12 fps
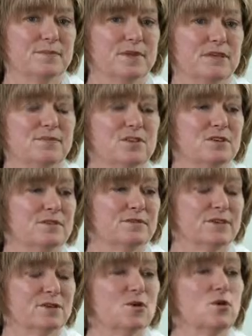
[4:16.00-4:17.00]
even
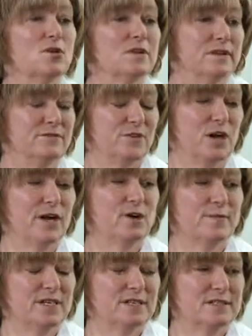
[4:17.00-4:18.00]
their local
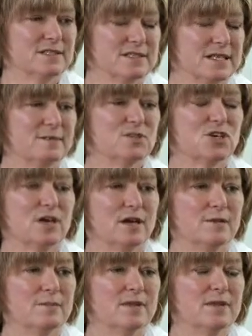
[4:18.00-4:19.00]
environment at the same
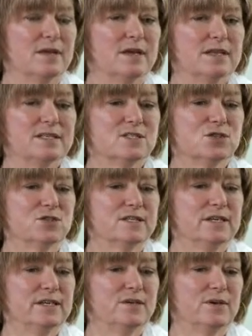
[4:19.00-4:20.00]
time.
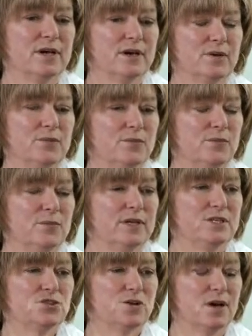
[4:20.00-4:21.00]
Certainly,
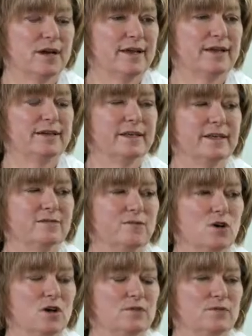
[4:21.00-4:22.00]
we try and get
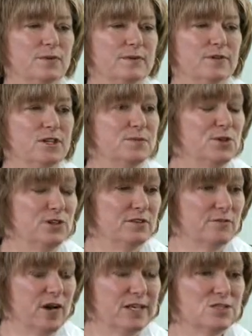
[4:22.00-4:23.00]
involved. We have a community
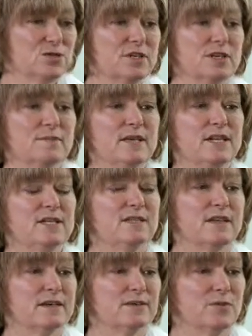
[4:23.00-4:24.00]
advisory committee
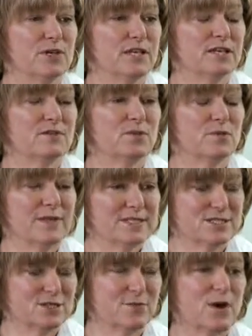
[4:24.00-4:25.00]
that we get the
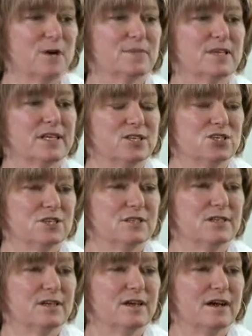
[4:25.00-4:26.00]
rest of the population